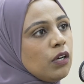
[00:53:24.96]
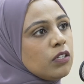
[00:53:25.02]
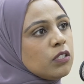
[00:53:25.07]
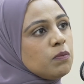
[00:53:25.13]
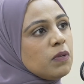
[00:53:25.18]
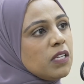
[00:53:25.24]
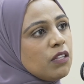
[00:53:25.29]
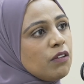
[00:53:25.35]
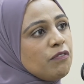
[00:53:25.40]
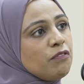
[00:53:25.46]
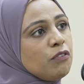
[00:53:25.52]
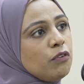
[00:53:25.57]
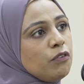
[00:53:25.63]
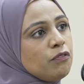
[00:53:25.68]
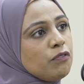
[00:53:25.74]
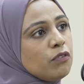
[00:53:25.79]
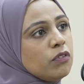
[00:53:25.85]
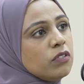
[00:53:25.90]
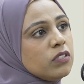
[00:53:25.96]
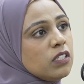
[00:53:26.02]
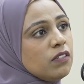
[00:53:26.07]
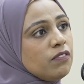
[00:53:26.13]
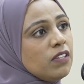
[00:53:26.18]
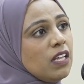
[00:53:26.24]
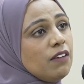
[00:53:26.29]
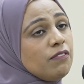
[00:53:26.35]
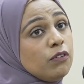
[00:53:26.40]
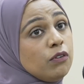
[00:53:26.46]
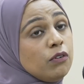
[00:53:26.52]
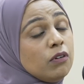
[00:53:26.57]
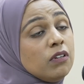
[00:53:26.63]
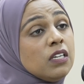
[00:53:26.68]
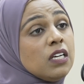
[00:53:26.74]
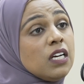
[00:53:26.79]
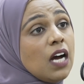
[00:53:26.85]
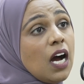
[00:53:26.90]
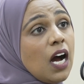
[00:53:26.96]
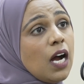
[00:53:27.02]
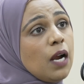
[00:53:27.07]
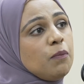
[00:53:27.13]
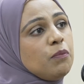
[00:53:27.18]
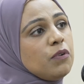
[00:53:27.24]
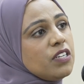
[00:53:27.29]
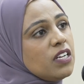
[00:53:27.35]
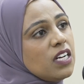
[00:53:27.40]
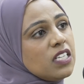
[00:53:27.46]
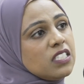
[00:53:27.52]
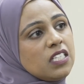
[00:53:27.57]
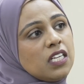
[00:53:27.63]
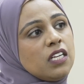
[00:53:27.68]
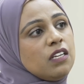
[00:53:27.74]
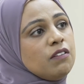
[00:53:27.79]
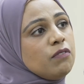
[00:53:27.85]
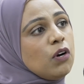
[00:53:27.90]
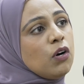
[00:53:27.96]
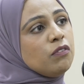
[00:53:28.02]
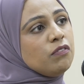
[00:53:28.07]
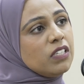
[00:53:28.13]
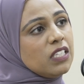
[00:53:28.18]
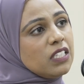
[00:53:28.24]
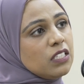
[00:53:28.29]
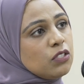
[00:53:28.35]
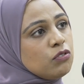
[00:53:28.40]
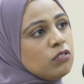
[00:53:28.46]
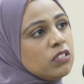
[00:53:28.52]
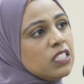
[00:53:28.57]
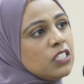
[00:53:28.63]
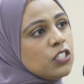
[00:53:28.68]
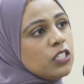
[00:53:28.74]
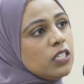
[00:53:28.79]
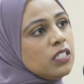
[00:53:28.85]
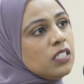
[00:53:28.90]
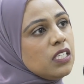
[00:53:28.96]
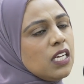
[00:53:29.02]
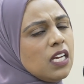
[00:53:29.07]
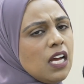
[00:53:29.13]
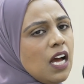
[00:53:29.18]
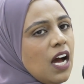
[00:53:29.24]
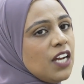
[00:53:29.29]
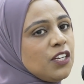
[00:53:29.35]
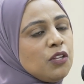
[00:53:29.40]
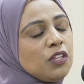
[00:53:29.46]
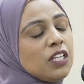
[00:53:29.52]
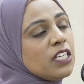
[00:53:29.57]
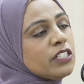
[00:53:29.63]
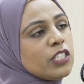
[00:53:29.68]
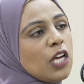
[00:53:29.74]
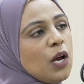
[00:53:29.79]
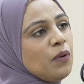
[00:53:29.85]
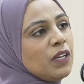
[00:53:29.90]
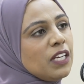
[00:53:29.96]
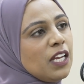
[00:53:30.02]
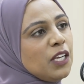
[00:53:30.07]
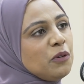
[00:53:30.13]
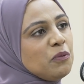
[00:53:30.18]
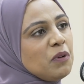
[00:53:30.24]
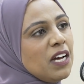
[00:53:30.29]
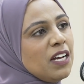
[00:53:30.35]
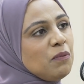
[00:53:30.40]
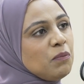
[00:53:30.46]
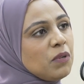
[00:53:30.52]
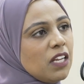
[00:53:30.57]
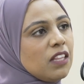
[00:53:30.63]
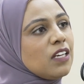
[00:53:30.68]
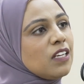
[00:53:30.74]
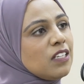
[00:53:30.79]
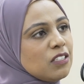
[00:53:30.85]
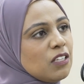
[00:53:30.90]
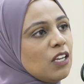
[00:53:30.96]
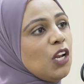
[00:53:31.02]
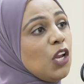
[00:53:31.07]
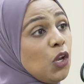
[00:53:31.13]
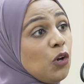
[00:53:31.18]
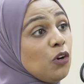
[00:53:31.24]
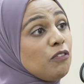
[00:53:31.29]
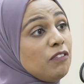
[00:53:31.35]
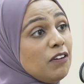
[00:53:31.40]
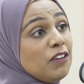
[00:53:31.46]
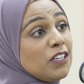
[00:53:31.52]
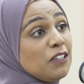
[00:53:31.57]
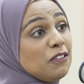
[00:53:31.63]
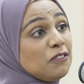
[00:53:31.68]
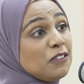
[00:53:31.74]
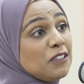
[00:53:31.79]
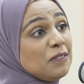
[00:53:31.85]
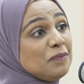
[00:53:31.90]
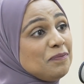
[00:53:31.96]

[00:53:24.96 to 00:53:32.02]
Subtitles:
to be at the forefront of therefore hybridizing and evolving this tradition. I don't think it's going anywhere, but I think it's going to look very different.